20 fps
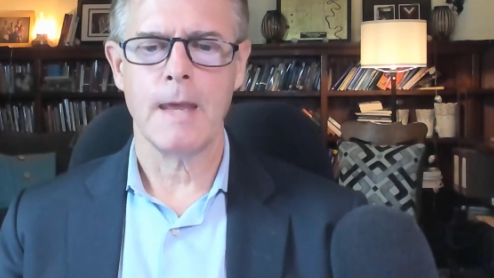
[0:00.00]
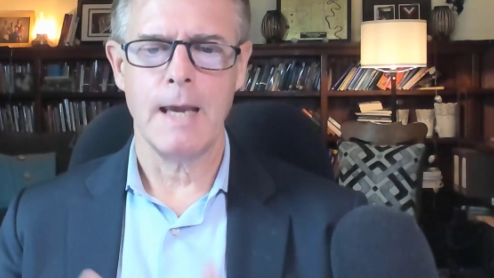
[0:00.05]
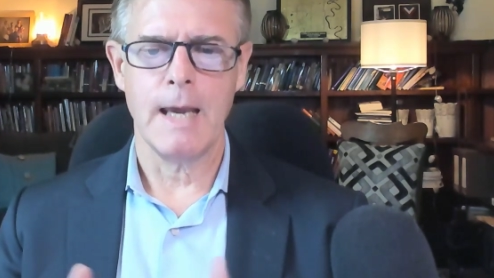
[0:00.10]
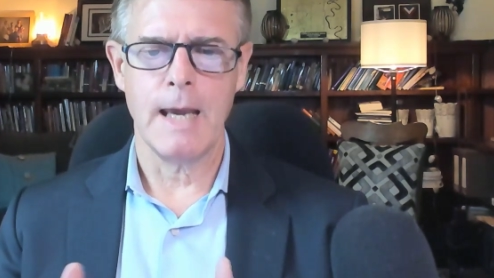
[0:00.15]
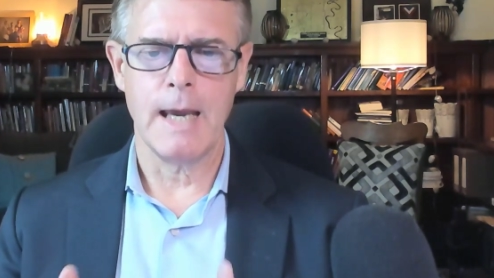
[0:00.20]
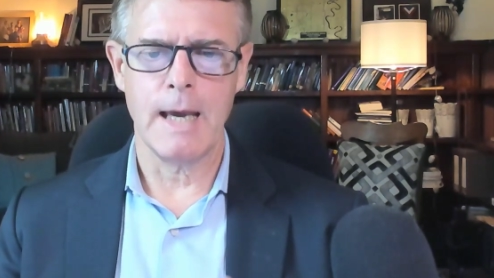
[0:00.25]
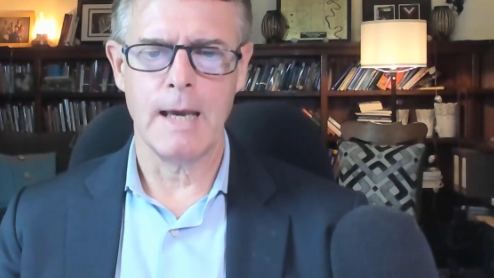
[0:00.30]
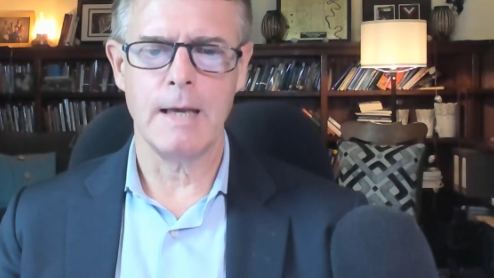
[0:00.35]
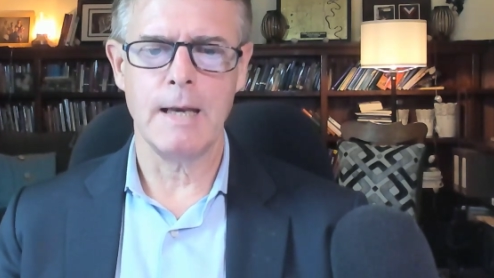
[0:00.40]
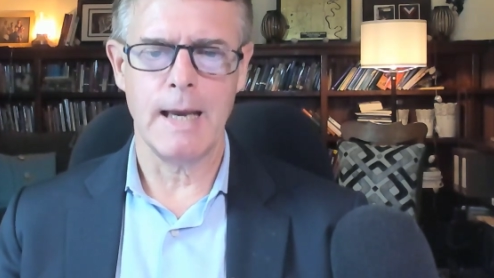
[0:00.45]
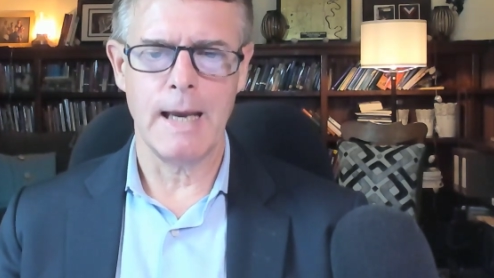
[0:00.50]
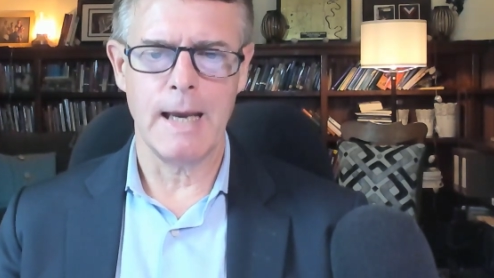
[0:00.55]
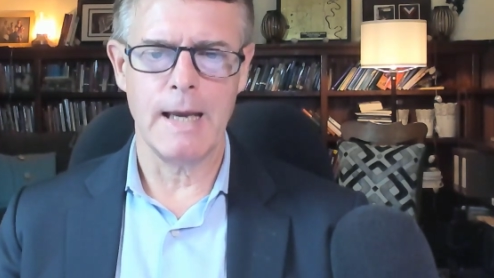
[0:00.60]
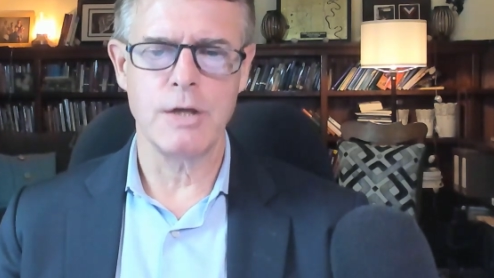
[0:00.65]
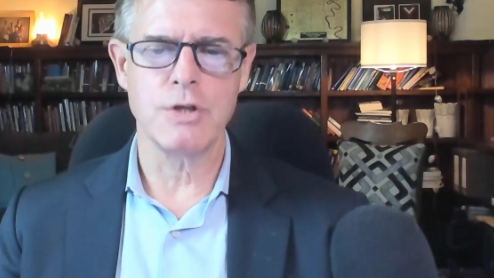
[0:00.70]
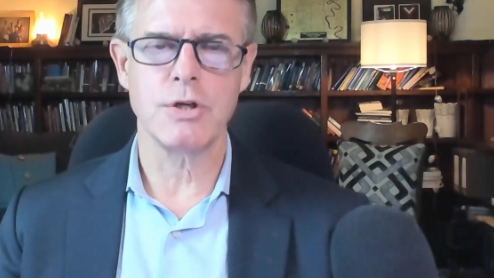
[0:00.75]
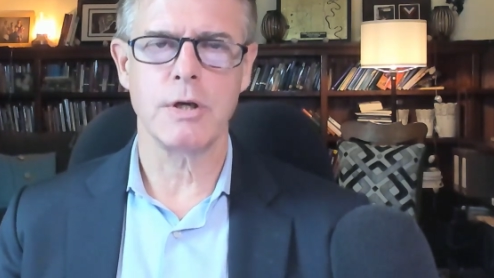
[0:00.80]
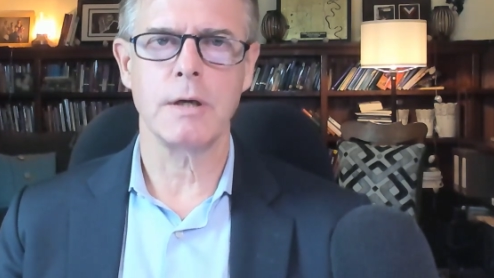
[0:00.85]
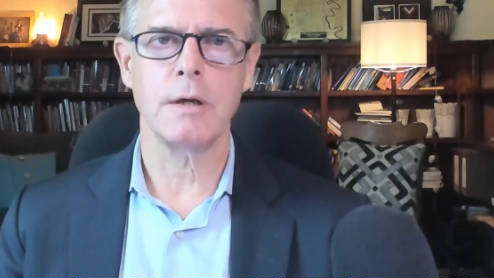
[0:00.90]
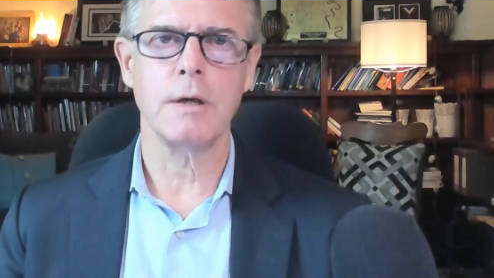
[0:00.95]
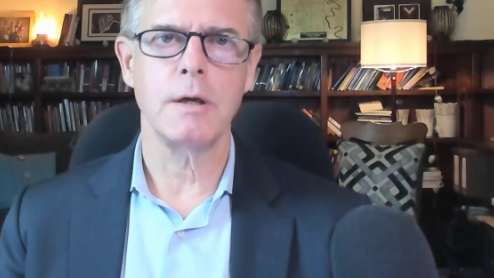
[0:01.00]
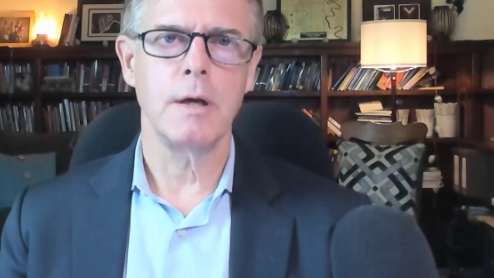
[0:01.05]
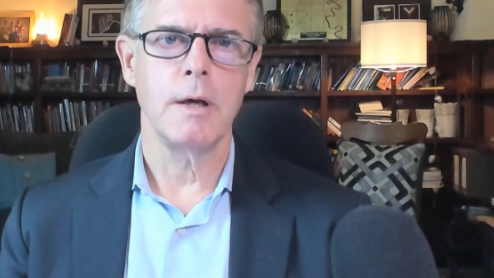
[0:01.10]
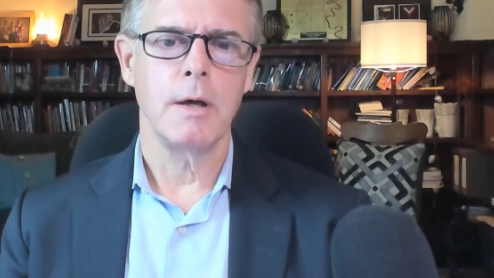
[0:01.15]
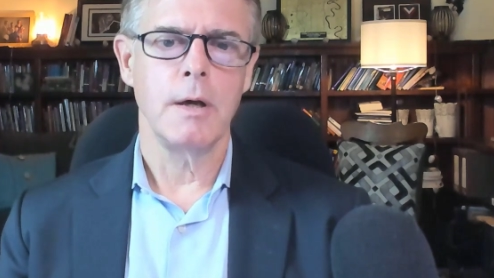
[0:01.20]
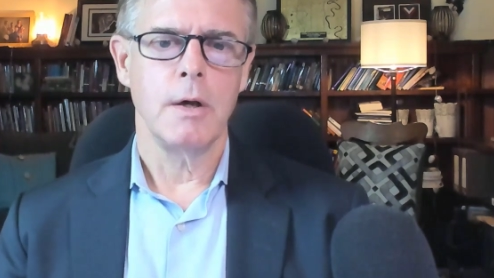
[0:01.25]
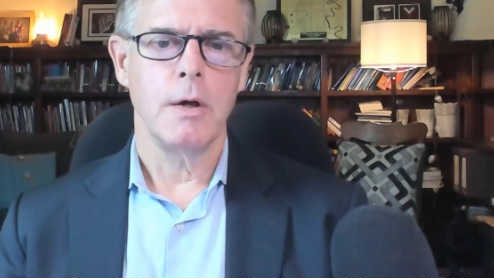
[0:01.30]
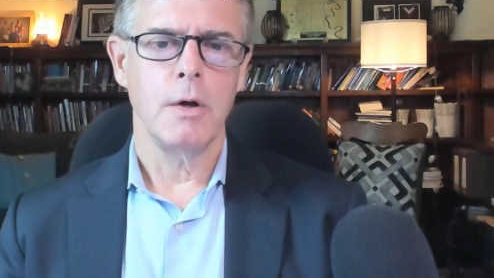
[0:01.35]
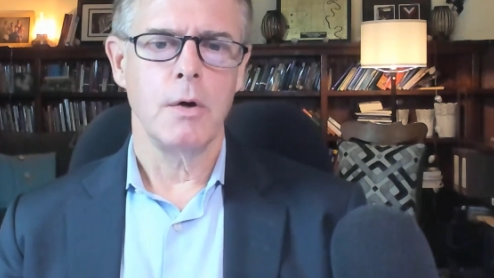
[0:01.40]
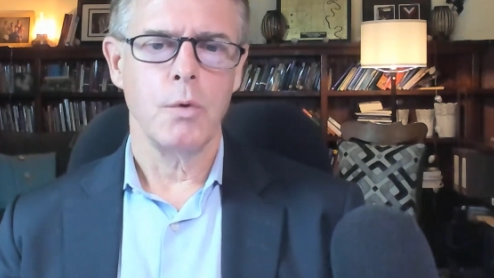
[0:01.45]
and aging
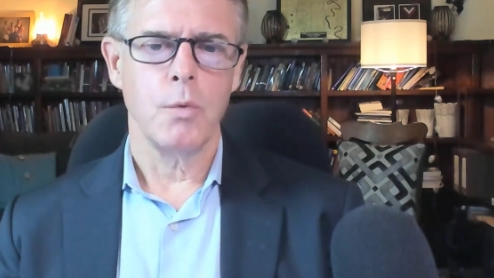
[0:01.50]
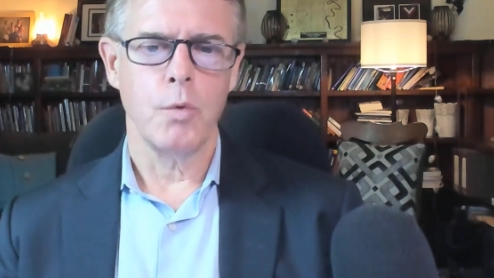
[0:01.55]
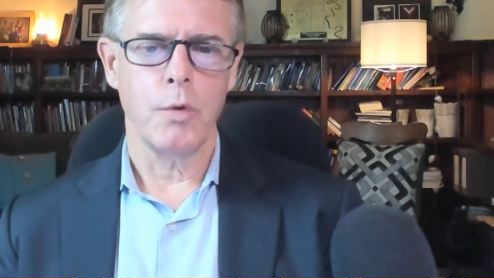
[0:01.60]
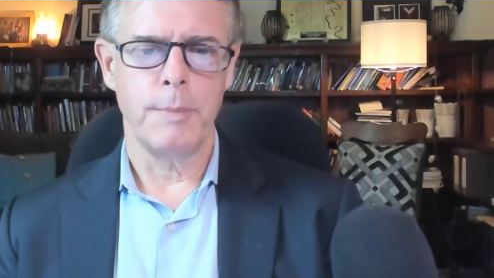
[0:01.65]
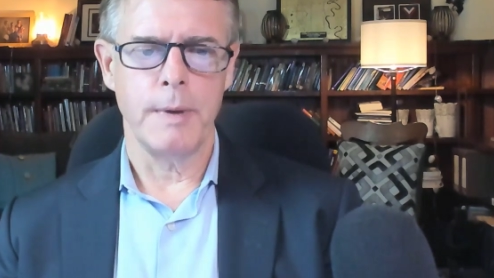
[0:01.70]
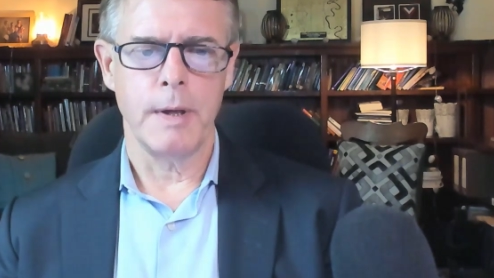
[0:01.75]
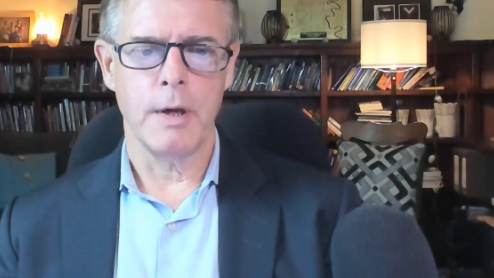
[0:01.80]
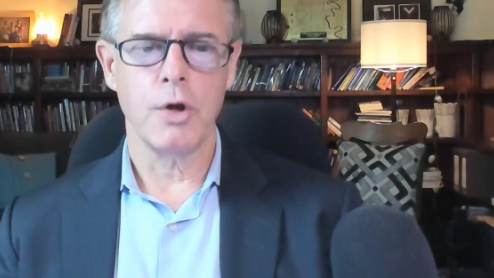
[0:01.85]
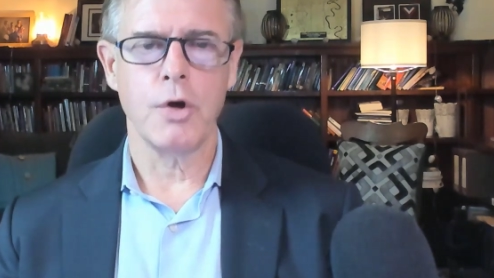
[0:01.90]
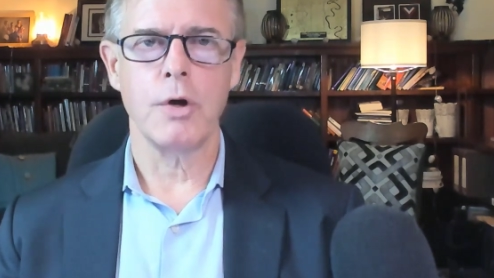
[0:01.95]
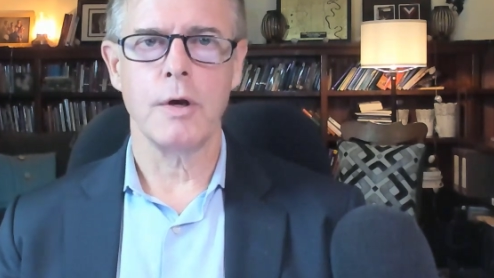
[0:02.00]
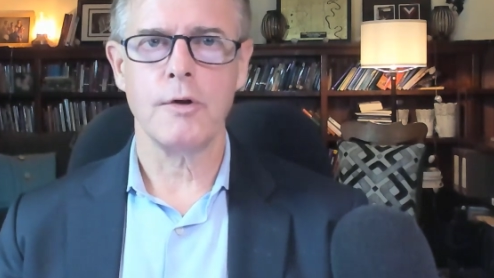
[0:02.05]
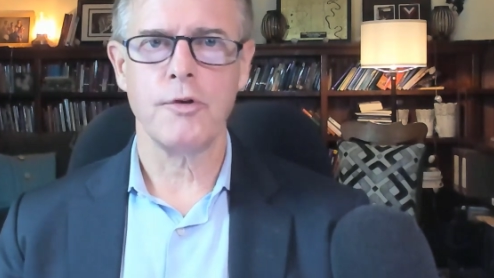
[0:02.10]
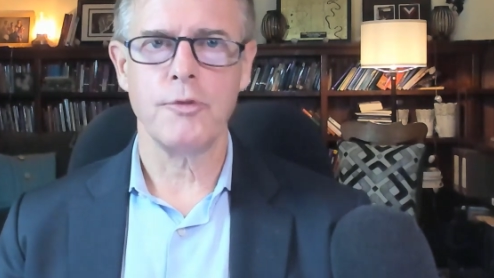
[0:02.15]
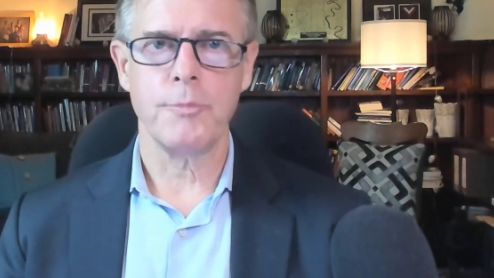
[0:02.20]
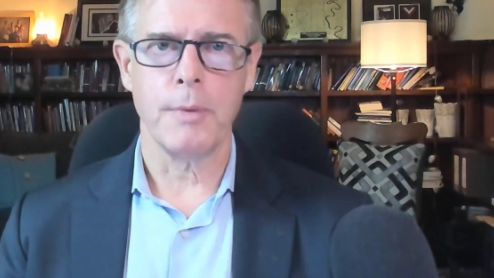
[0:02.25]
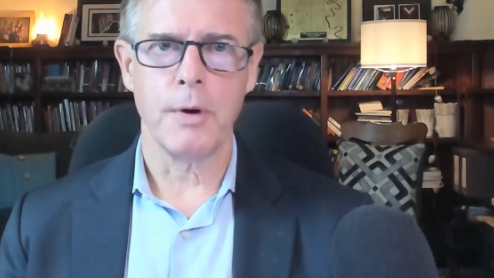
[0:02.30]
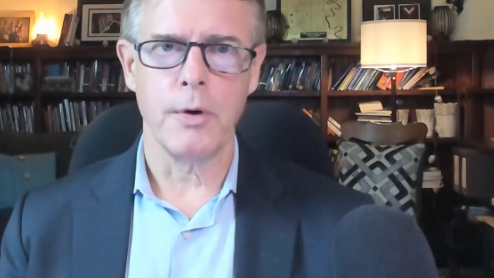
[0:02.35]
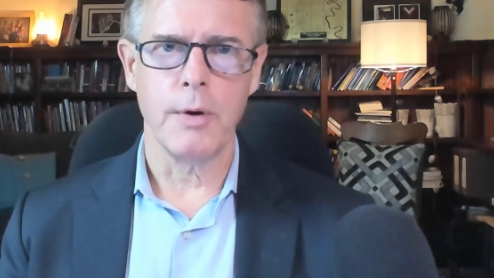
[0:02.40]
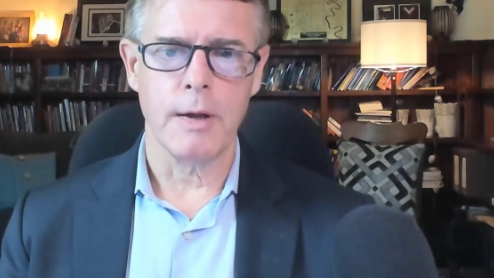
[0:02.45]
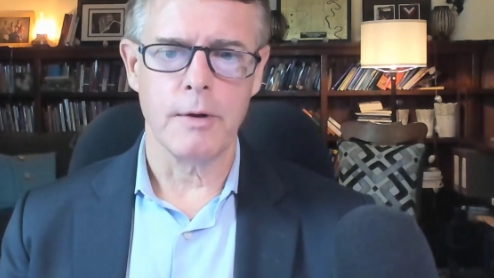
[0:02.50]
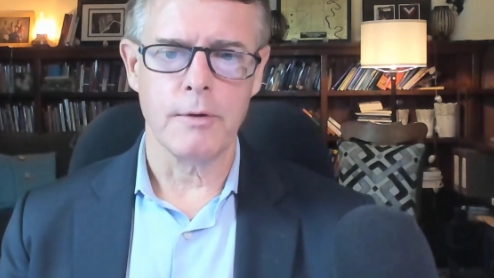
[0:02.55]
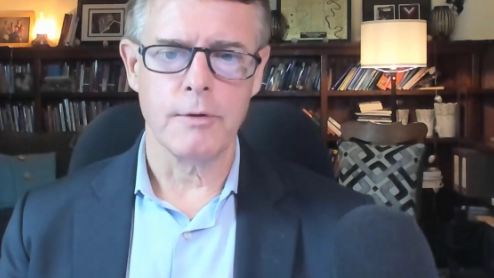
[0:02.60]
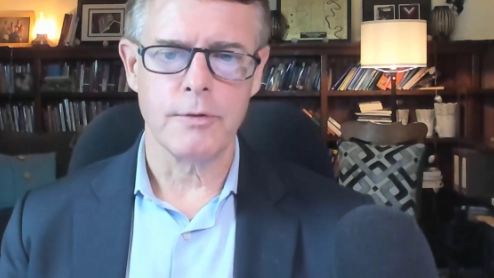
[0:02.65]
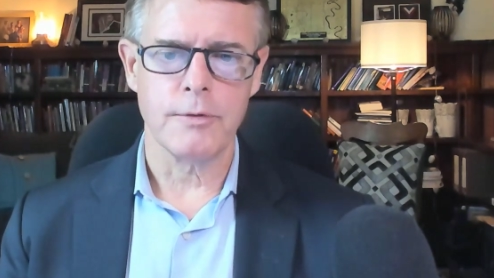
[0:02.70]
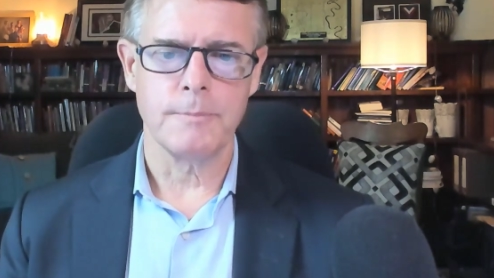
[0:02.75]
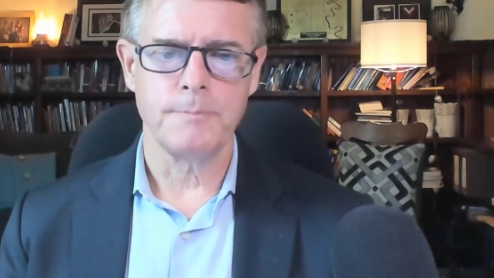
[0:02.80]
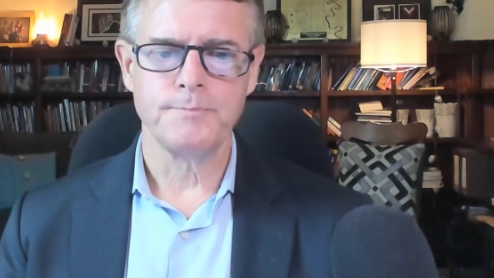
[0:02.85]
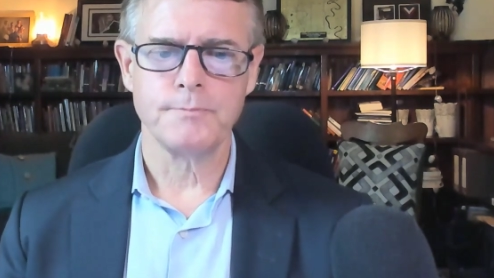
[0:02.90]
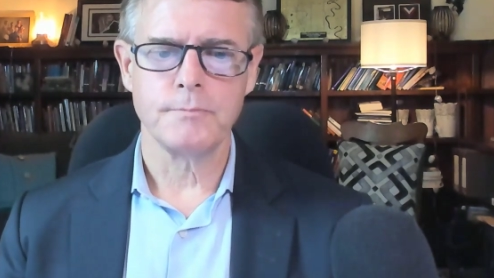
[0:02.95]
would be a good experience.